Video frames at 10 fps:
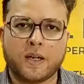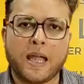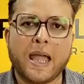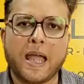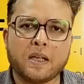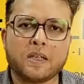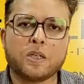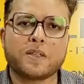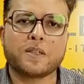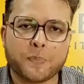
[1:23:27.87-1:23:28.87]
And the
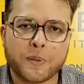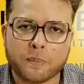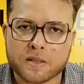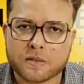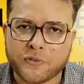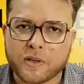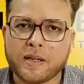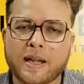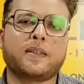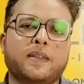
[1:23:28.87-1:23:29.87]
USP of this full-length